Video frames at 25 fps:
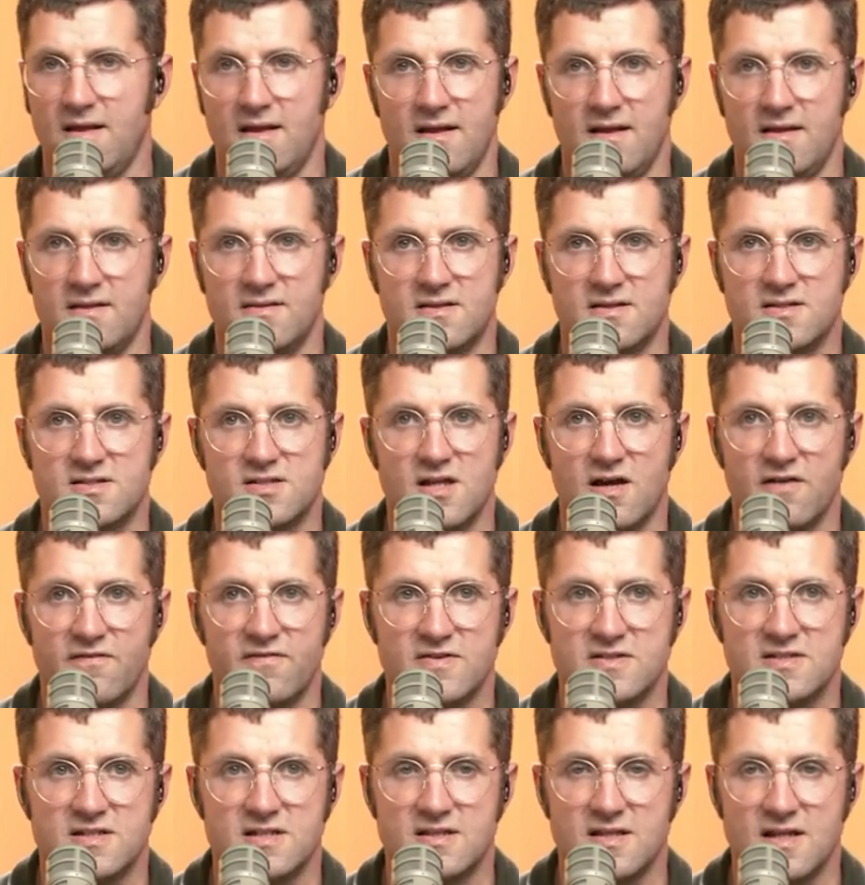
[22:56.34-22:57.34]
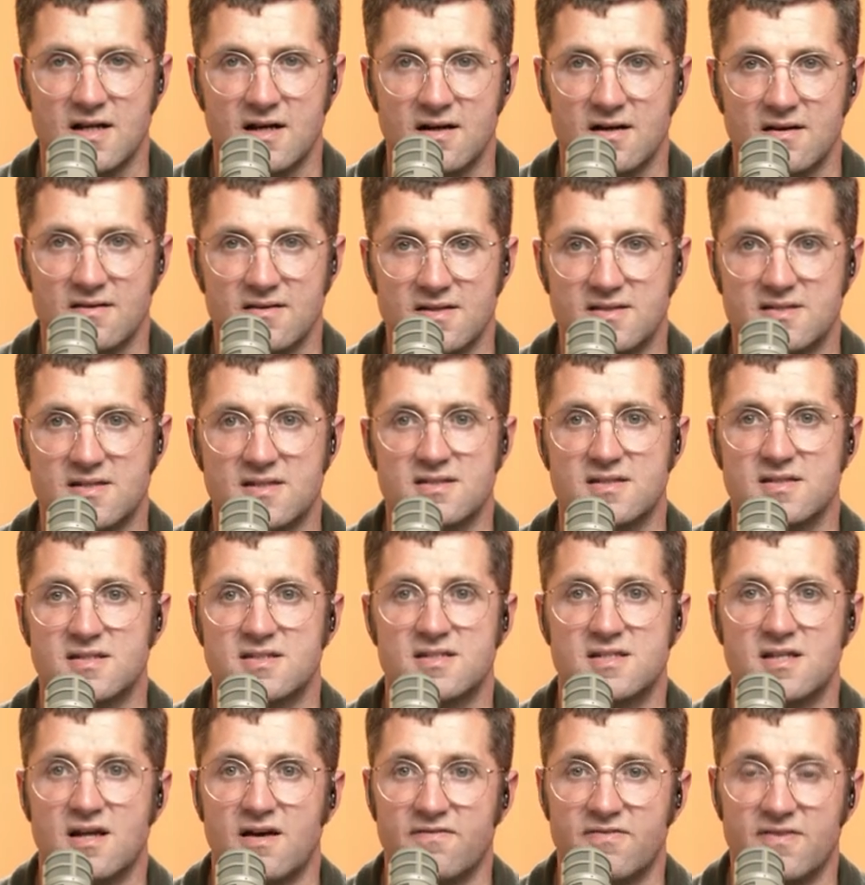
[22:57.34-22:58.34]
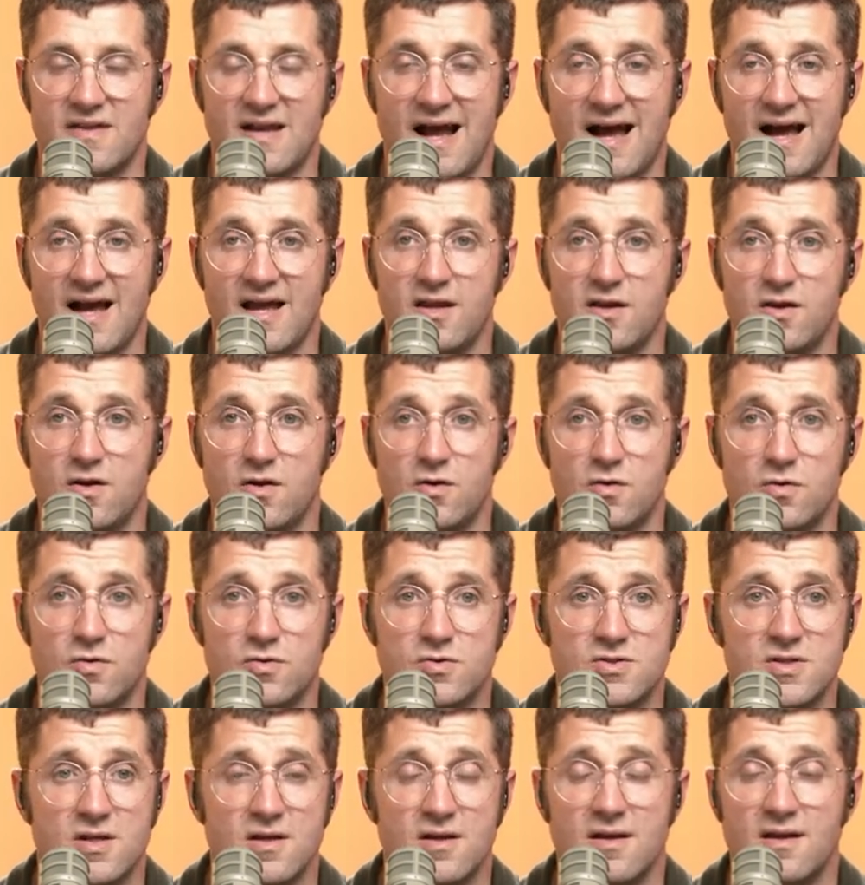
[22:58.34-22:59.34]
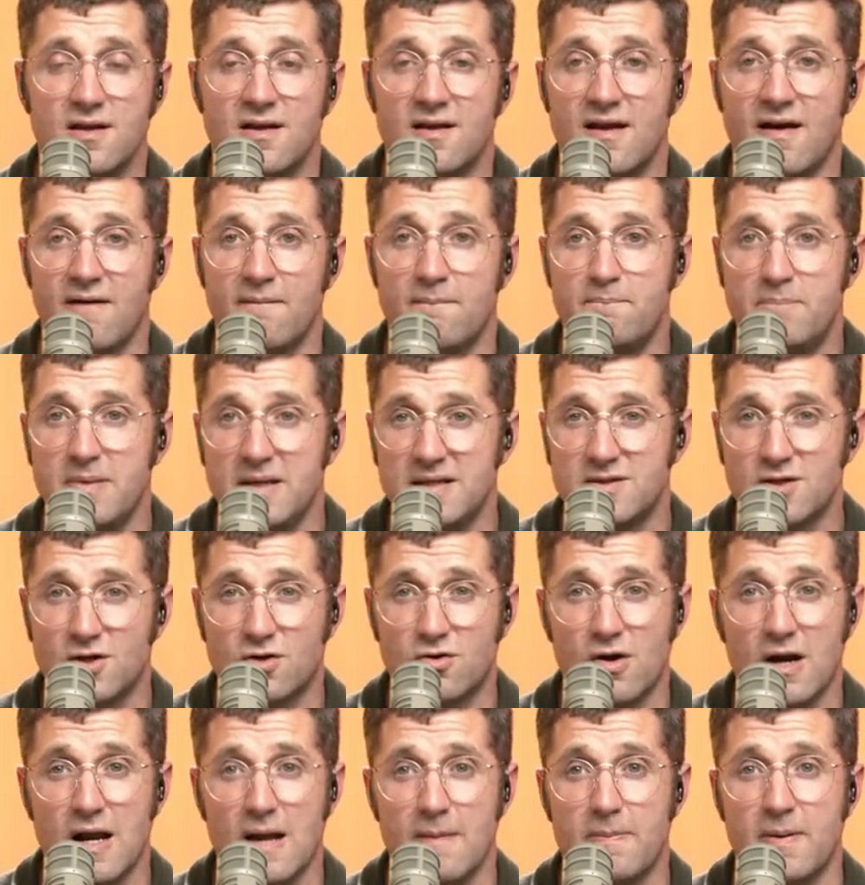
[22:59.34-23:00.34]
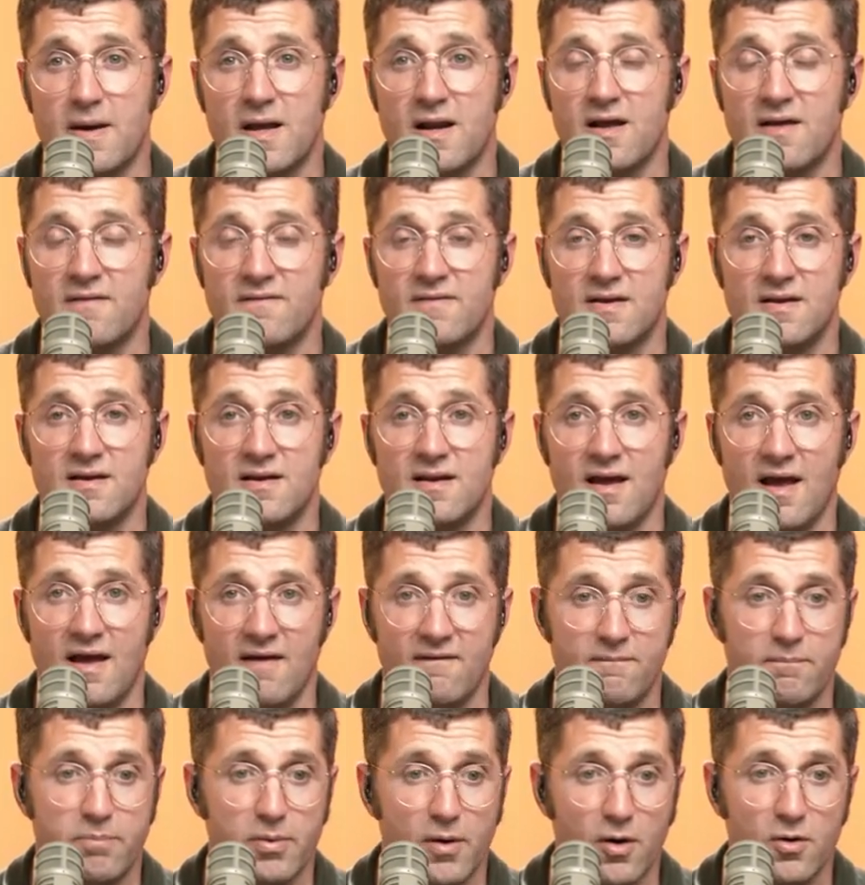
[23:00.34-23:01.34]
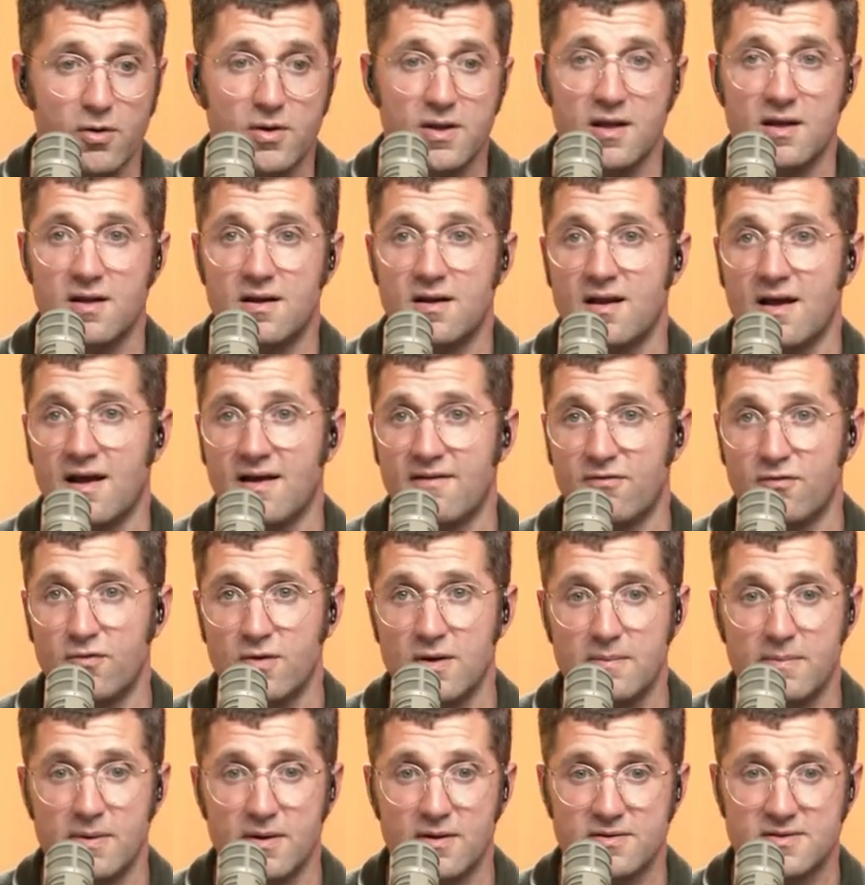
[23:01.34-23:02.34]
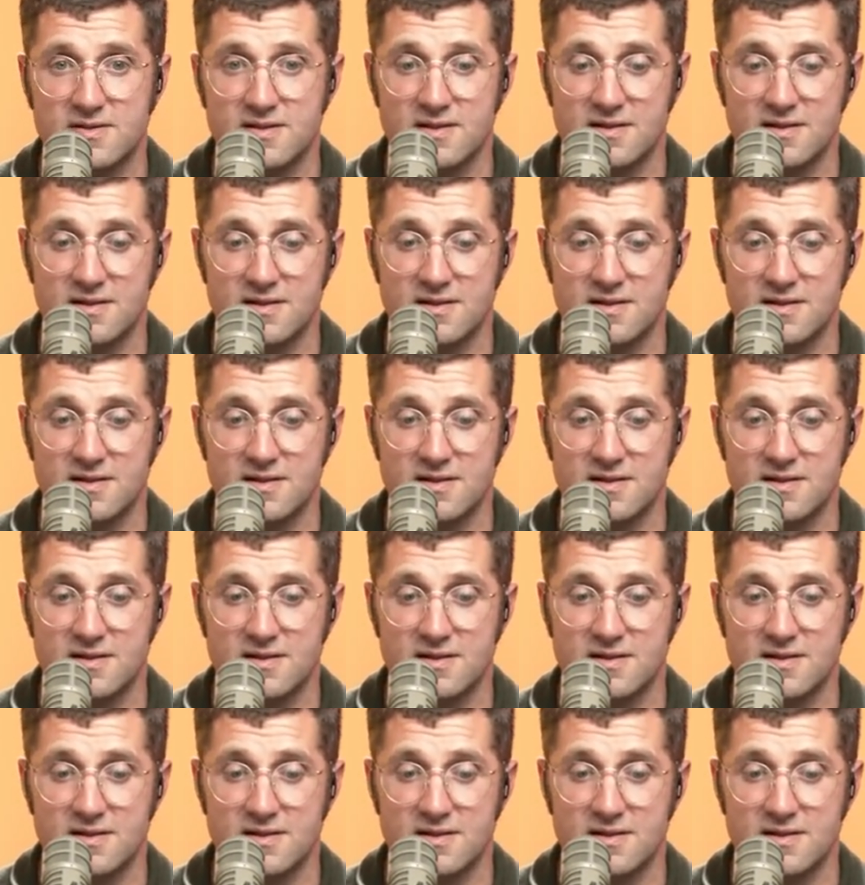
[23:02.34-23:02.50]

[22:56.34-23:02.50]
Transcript: it, the stuff is in there. This is the stuff that I use. I've beat the crap out of it. I've broke it. I've rebuilt